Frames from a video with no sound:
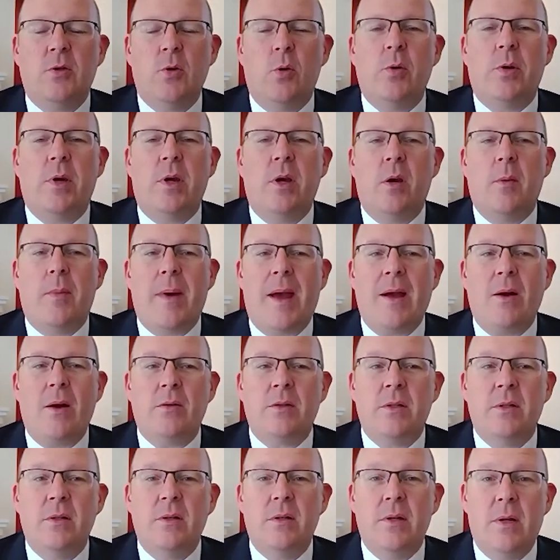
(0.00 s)
talking
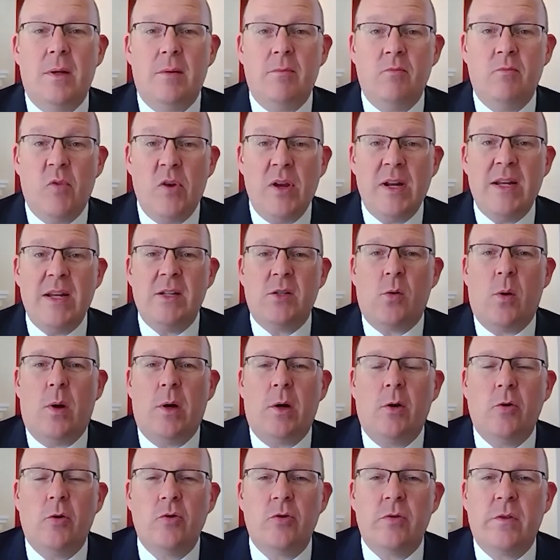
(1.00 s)
about, and it really is
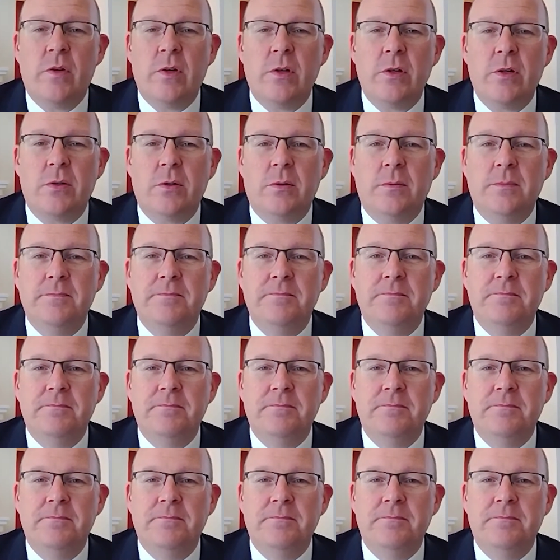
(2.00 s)
quite controversial.